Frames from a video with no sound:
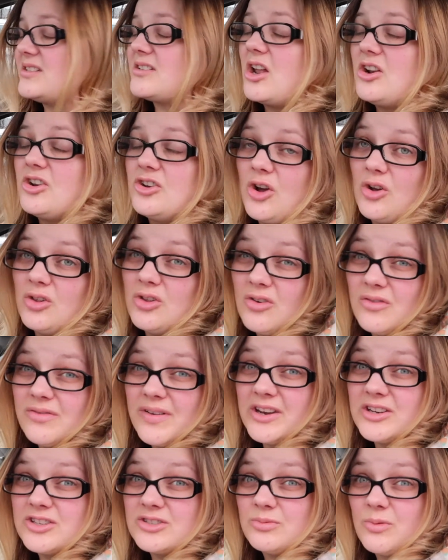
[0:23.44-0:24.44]
has not long
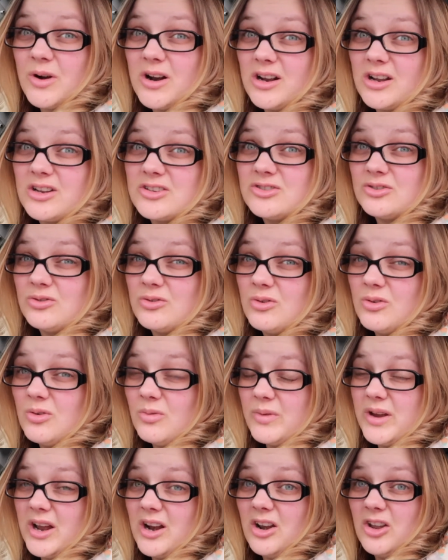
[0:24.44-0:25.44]
finished work, so
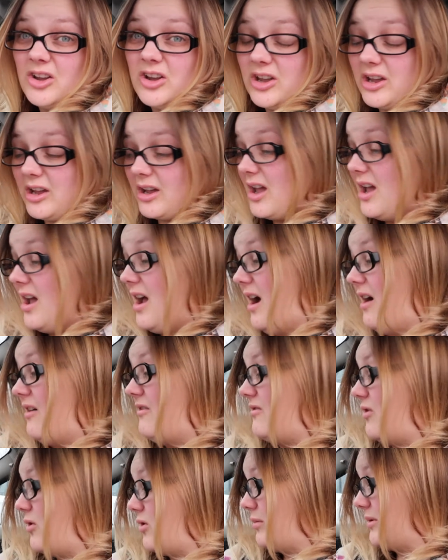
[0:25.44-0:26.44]
we are looking
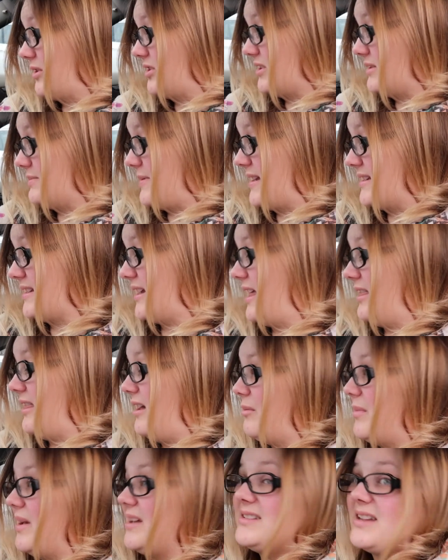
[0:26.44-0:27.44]
forward to spending a
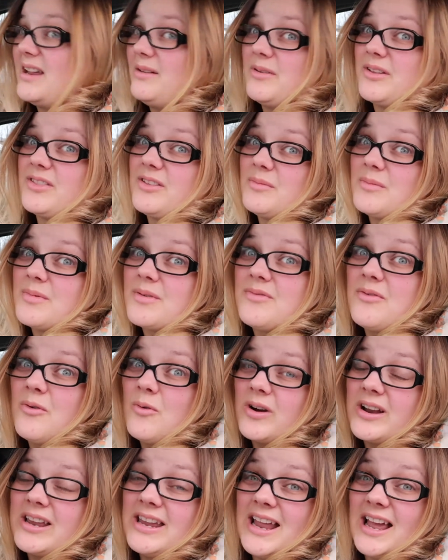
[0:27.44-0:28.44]
little bit of time with him
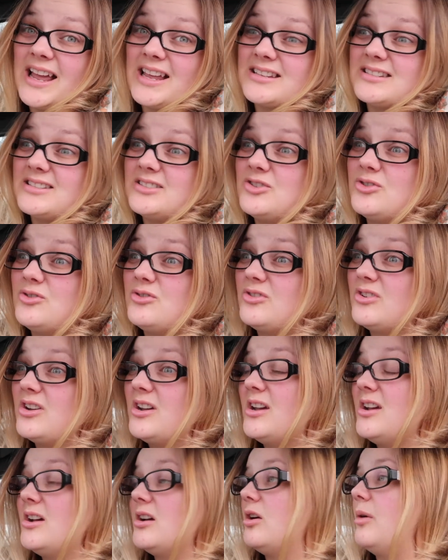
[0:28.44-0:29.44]
before he has to
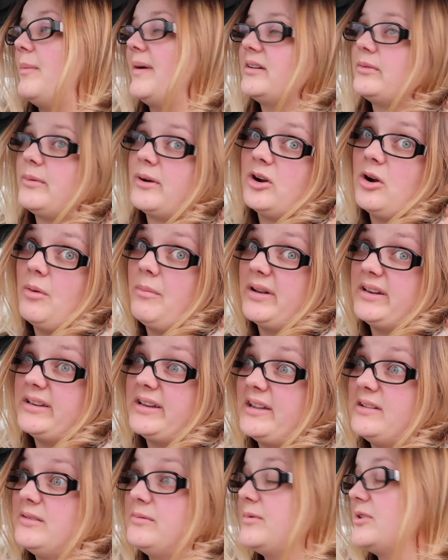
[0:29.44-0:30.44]
go back to work on
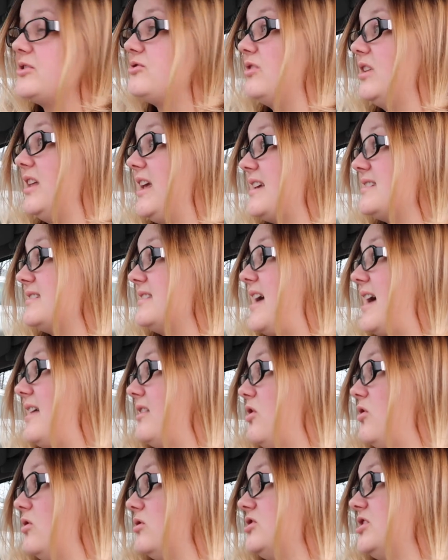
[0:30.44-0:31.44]
Monday, which really isn't that
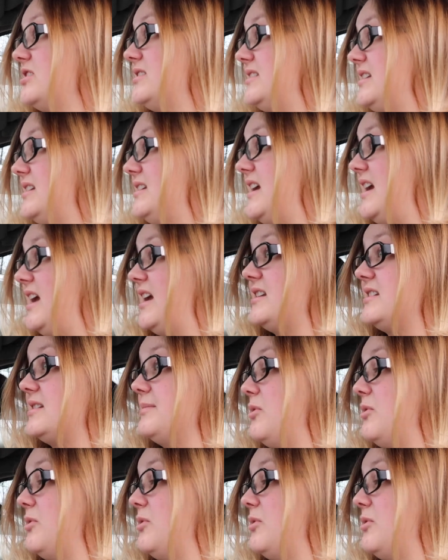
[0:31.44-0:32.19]
long, just today and